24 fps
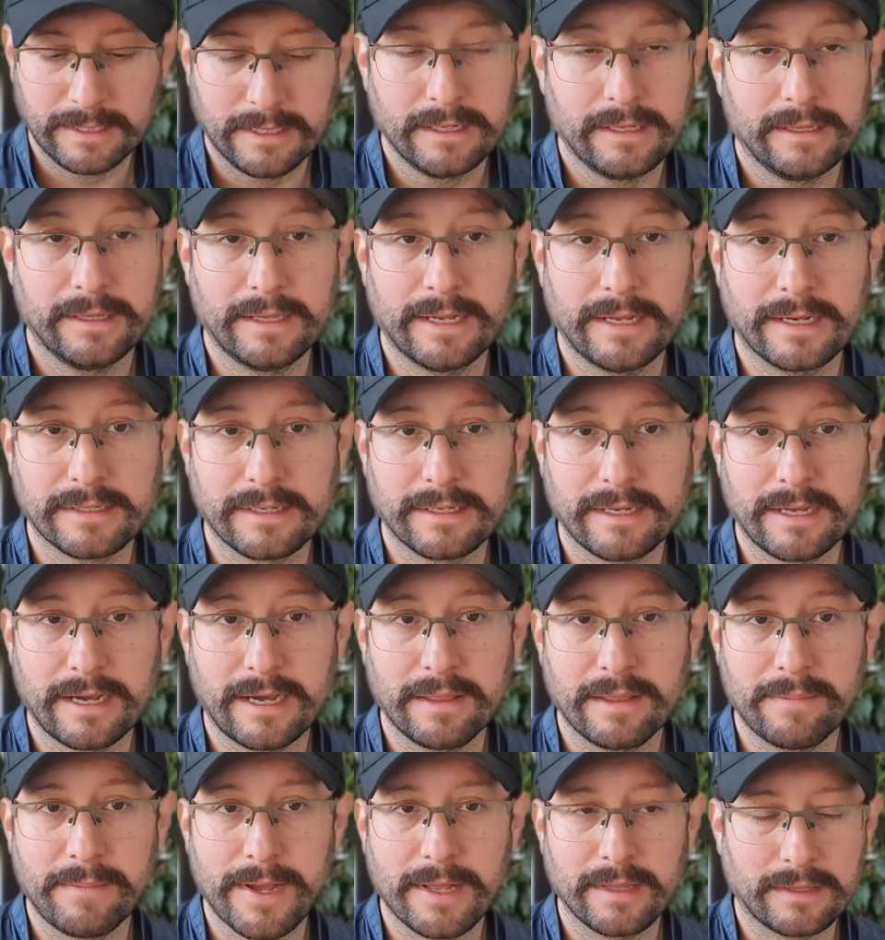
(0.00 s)
that's the
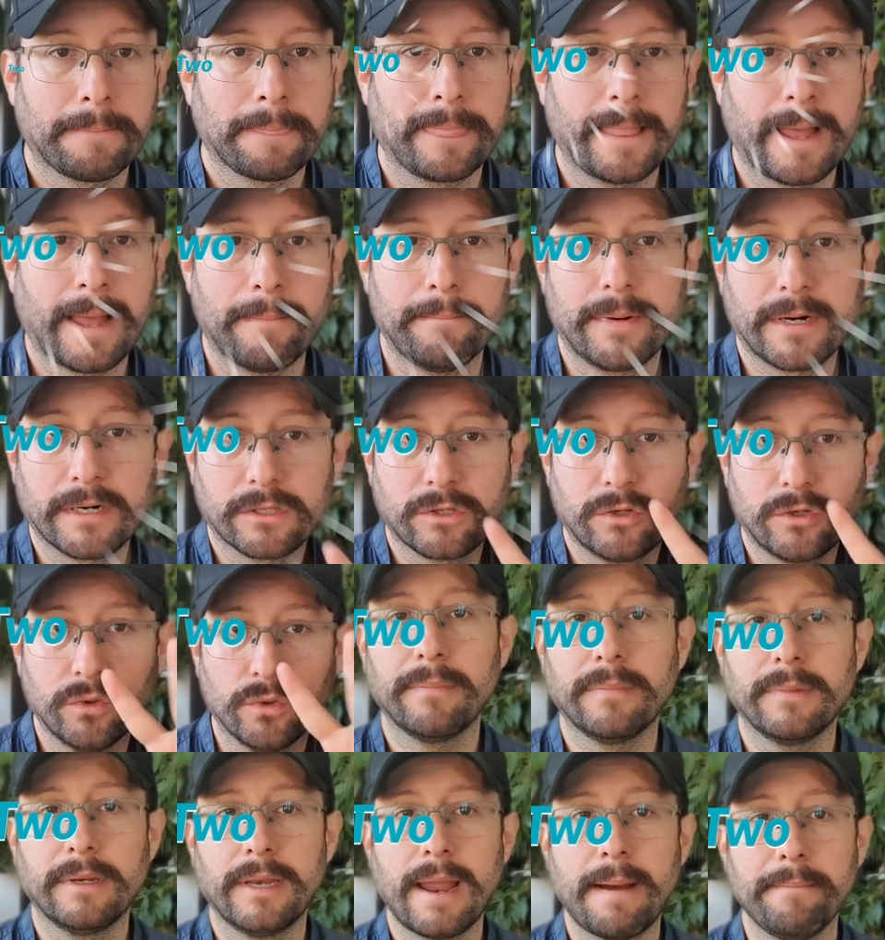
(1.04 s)
advantage. Number
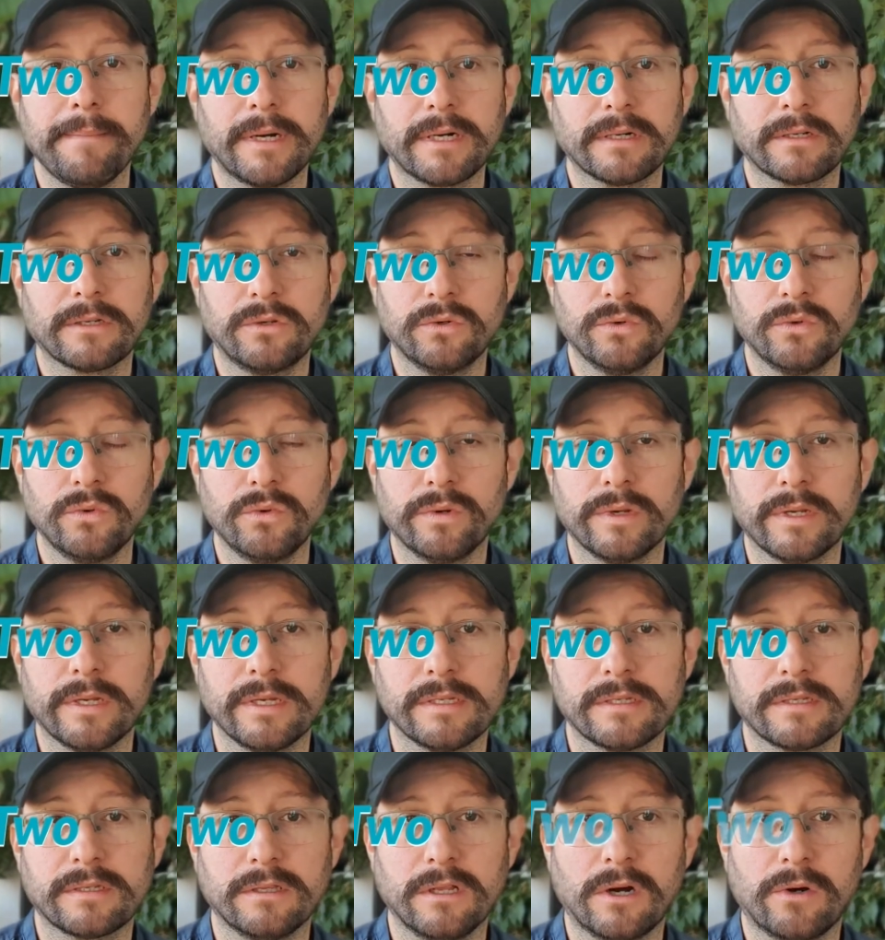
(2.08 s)
two
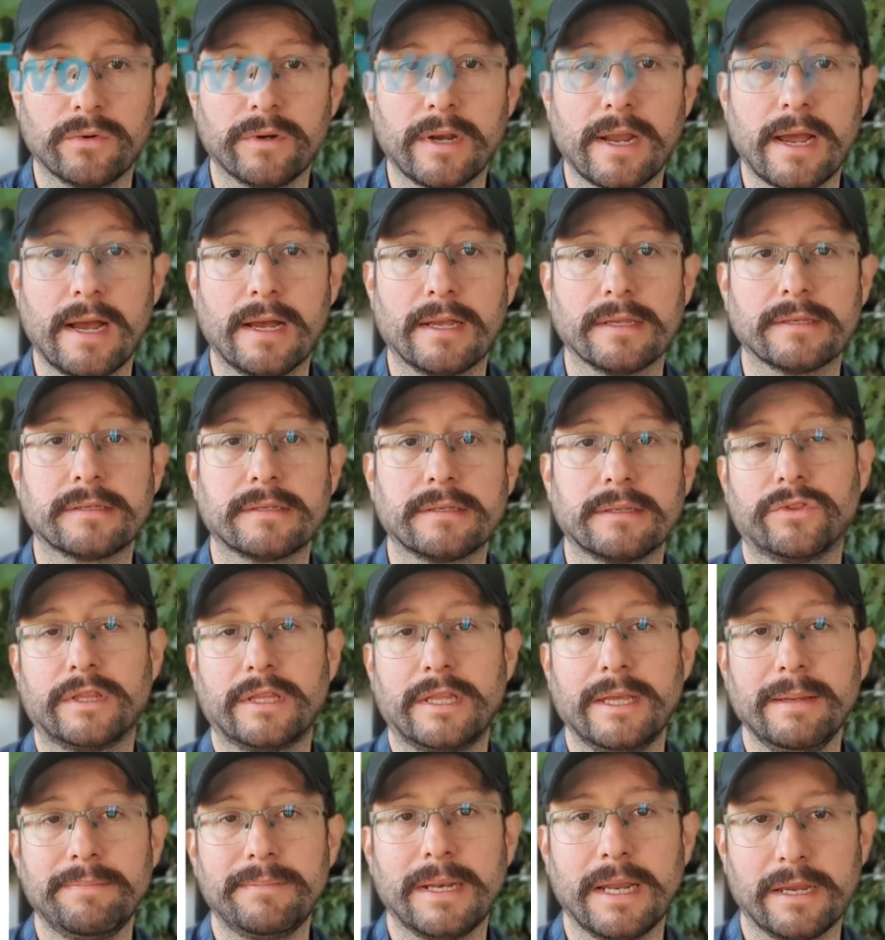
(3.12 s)
is known as
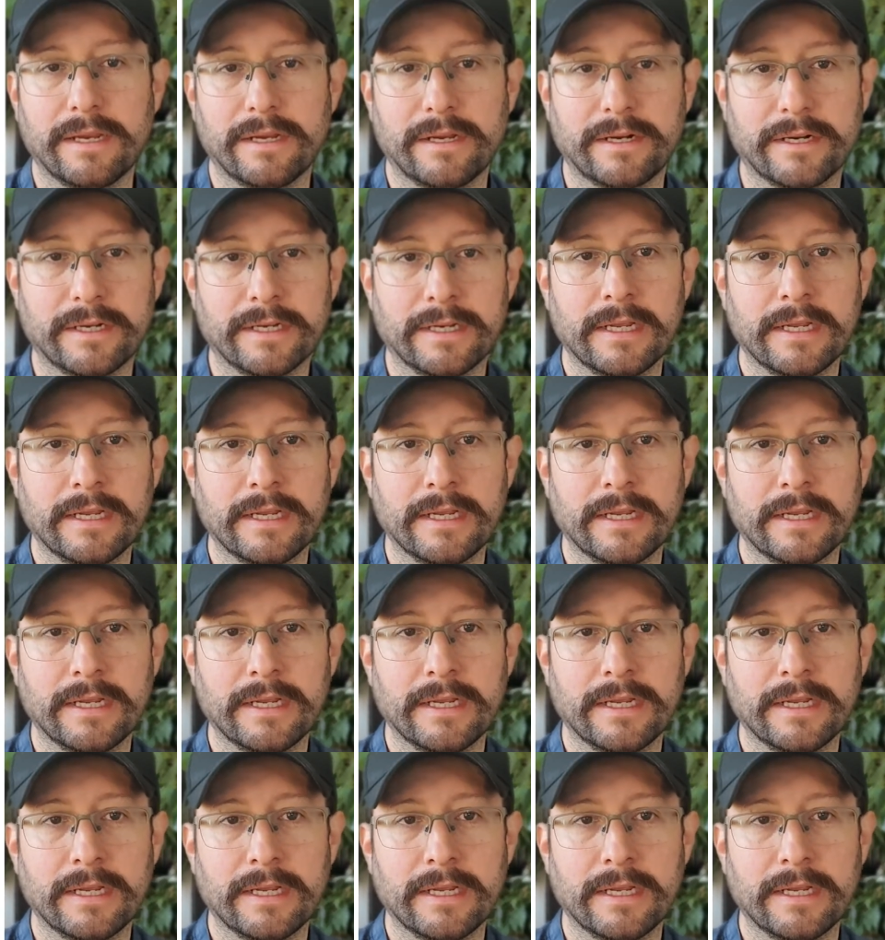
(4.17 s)
tip layering.